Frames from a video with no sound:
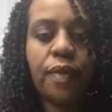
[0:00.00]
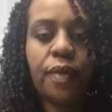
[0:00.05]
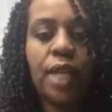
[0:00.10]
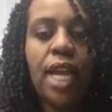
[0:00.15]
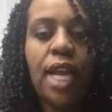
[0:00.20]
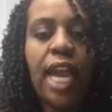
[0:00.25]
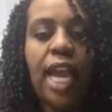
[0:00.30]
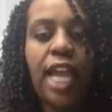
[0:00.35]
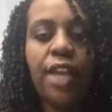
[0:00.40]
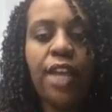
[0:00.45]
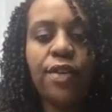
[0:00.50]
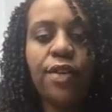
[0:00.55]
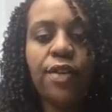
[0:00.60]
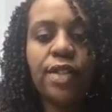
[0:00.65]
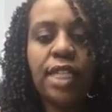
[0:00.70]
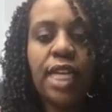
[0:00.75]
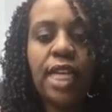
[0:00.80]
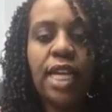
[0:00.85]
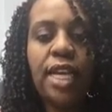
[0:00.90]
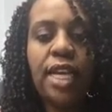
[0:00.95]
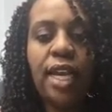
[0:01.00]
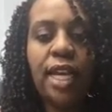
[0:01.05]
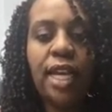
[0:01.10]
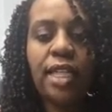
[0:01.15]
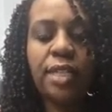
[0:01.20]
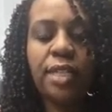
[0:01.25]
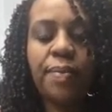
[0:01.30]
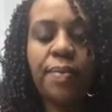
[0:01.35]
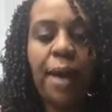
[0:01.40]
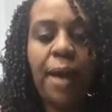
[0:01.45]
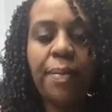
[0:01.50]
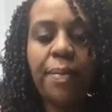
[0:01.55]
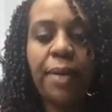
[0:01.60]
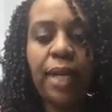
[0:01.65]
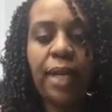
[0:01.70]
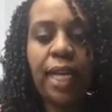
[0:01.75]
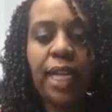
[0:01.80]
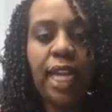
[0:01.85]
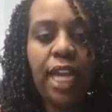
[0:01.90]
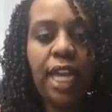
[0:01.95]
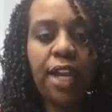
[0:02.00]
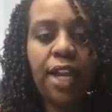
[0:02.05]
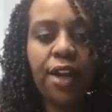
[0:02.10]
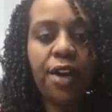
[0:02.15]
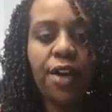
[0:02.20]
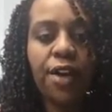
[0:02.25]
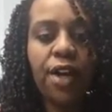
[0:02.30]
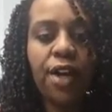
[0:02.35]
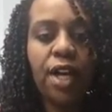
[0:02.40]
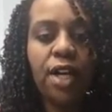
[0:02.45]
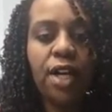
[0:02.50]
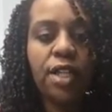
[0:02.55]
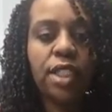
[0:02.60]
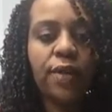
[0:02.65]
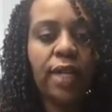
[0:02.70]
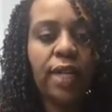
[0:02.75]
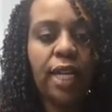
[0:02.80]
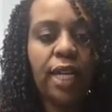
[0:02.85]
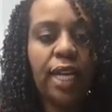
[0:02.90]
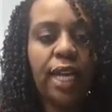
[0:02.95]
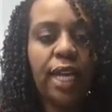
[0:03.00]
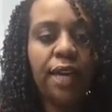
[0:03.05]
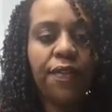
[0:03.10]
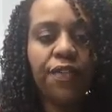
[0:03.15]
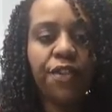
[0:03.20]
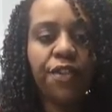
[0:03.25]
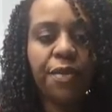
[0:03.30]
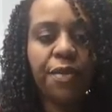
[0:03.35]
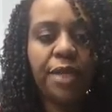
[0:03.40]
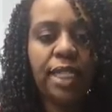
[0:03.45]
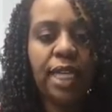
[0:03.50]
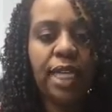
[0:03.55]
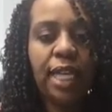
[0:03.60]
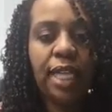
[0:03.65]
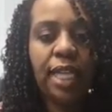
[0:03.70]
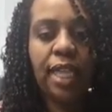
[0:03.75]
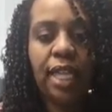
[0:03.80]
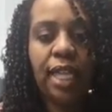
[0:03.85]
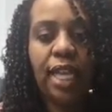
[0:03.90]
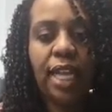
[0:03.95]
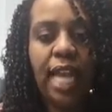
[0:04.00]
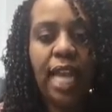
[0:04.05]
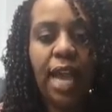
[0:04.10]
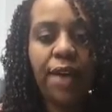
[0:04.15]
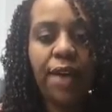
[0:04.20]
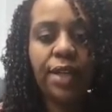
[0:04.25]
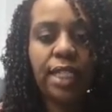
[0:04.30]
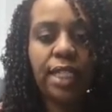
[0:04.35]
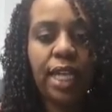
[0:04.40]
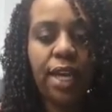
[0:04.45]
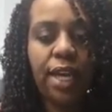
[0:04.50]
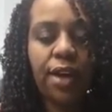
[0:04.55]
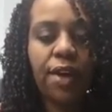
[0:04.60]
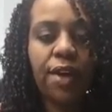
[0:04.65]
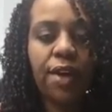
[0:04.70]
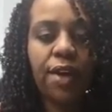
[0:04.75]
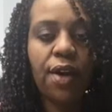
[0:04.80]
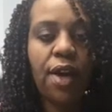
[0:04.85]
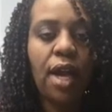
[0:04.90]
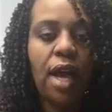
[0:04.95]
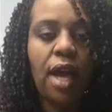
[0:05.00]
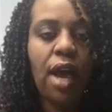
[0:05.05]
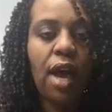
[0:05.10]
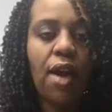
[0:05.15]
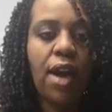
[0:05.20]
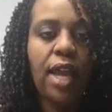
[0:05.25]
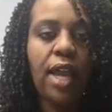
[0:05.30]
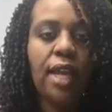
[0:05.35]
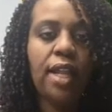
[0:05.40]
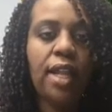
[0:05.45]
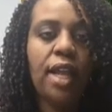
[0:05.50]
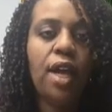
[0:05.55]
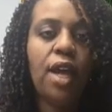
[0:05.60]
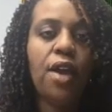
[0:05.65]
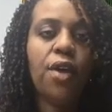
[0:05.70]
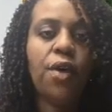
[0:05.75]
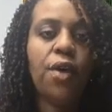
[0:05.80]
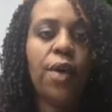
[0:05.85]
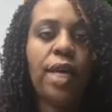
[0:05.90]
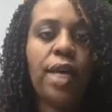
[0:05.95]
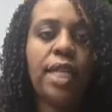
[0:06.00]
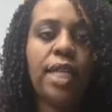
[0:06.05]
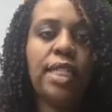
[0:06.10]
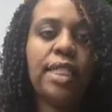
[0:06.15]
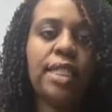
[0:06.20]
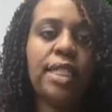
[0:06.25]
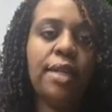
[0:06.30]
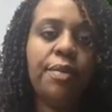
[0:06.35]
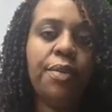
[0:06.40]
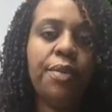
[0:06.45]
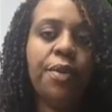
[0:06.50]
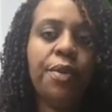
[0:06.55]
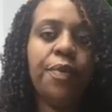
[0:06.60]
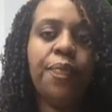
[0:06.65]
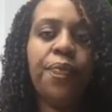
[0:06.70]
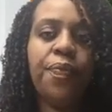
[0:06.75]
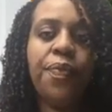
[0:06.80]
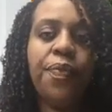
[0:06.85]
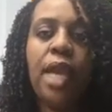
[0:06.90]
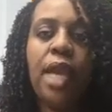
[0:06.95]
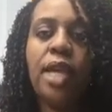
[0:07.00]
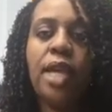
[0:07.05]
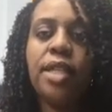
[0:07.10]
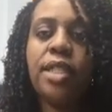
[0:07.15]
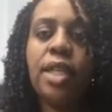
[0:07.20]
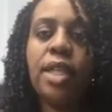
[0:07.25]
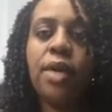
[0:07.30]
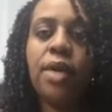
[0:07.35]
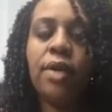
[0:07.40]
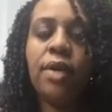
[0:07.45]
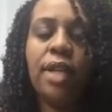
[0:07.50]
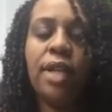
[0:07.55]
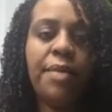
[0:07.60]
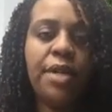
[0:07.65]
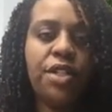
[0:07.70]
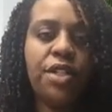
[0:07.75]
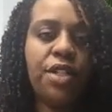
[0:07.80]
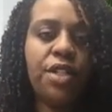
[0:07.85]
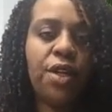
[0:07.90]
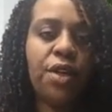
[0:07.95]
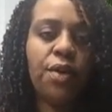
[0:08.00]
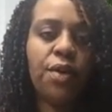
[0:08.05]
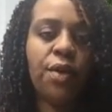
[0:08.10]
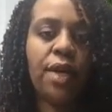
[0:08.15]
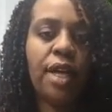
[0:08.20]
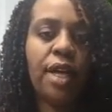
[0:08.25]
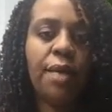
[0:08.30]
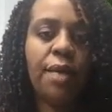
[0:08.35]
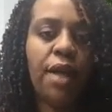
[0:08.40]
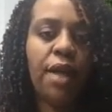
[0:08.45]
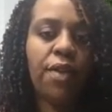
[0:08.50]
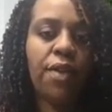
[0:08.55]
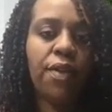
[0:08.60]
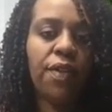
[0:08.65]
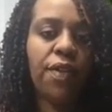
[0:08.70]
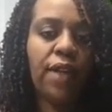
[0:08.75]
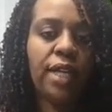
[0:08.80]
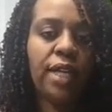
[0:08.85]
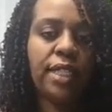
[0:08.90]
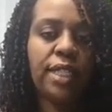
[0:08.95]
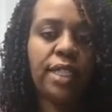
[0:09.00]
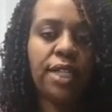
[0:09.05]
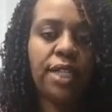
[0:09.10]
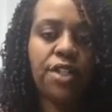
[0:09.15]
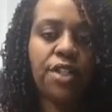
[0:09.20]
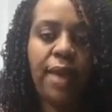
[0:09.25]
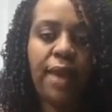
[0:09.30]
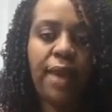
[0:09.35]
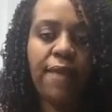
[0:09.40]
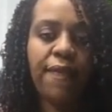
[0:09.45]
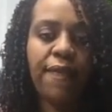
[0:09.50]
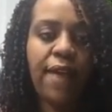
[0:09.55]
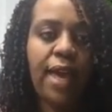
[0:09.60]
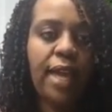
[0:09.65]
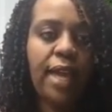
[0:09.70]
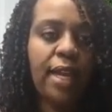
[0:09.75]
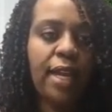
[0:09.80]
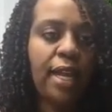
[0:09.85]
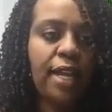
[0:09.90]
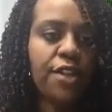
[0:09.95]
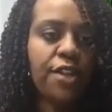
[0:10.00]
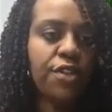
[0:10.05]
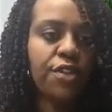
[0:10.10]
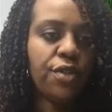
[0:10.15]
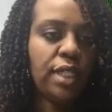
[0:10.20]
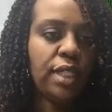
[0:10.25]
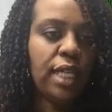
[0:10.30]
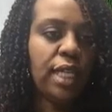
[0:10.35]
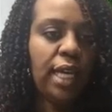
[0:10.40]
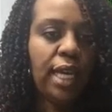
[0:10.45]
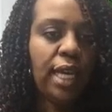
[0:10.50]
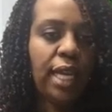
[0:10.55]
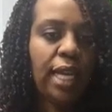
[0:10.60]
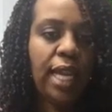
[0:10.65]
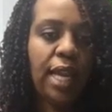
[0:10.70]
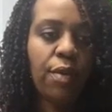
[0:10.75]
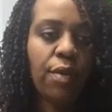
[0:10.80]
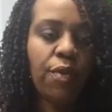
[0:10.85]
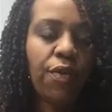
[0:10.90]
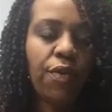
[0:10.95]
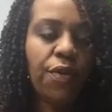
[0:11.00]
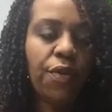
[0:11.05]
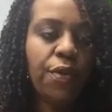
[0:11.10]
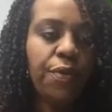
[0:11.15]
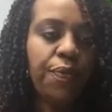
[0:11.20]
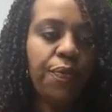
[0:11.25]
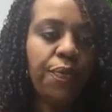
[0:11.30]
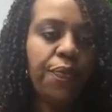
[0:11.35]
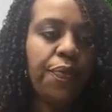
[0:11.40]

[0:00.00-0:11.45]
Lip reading: And you'll see it's populated here. So it left from the 10th and now it's here. All right. Quick and simple. So let me show you a couple other things that you might find interesting and helpful.